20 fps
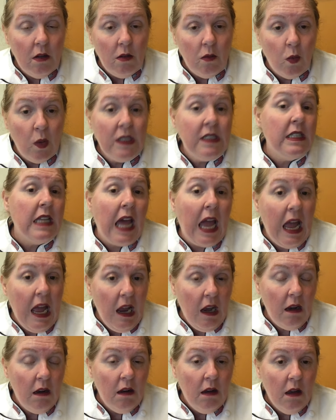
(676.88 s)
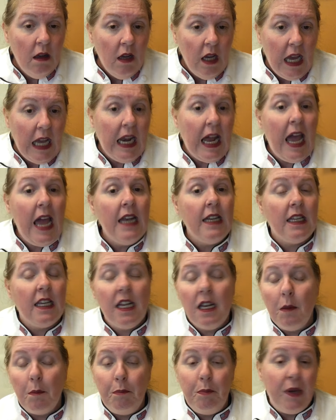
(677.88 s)
What's that? And I had to
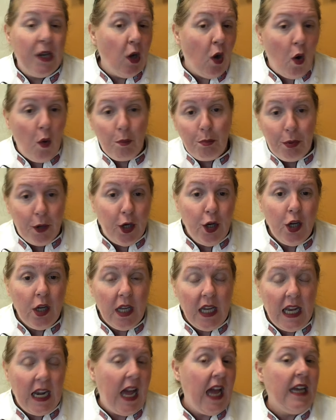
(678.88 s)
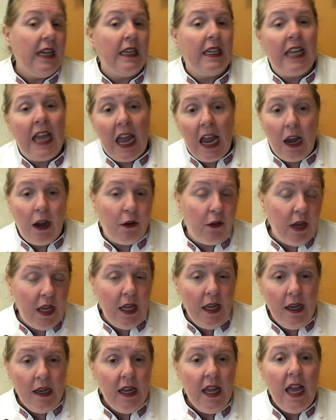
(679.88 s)
get a big old book, and I had to carry
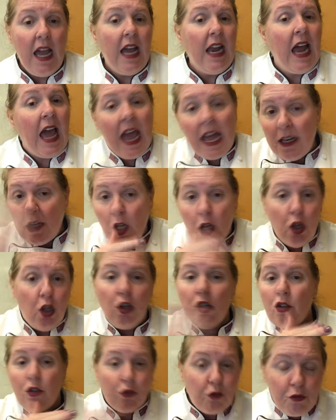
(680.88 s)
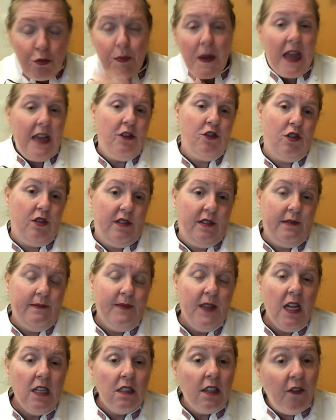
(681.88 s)
it, and I had to look through pages
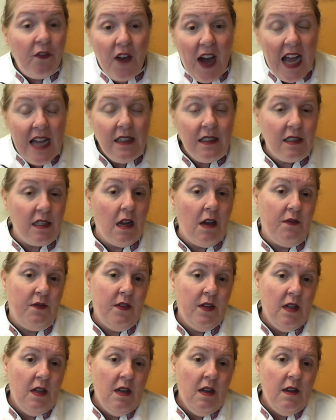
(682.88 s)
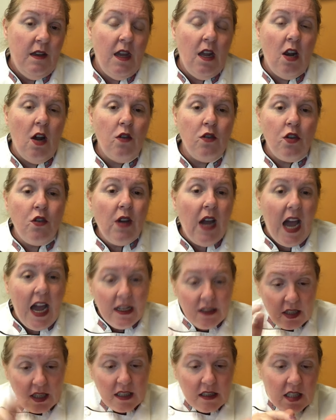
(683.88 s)
to find stuff. You
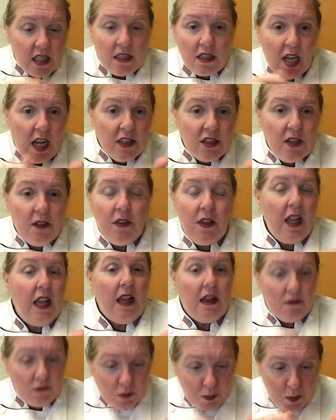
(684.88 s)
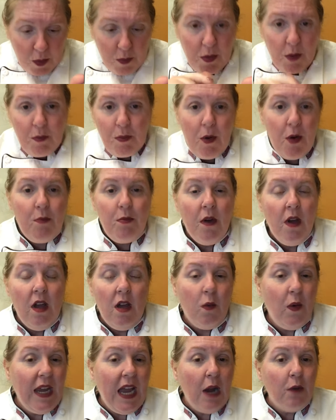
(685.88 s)
guys, it's a touch of the boop, boop, boop.
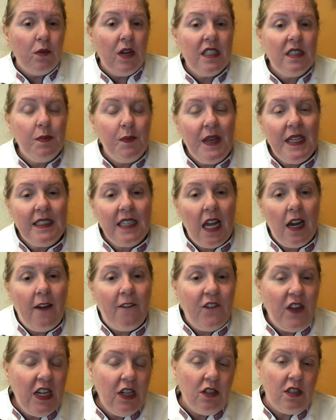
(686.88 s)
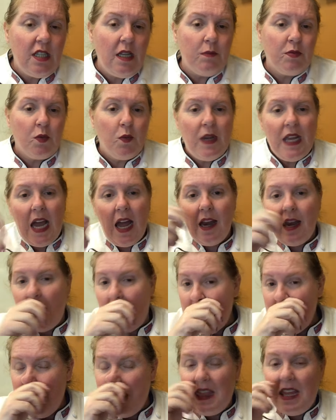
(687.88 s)
We got recipes at our fingertips. We got
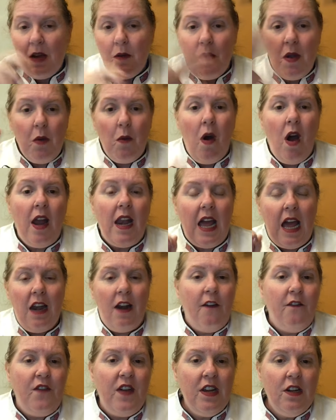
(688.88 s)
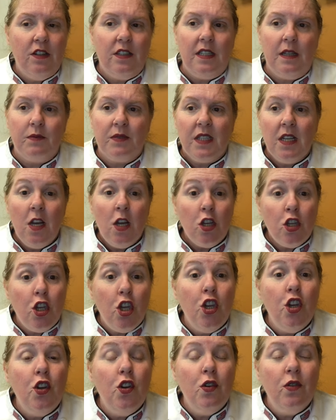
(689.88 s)
anything we want at our fingertips.
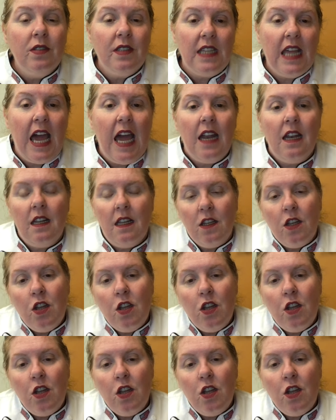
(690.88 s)
Use that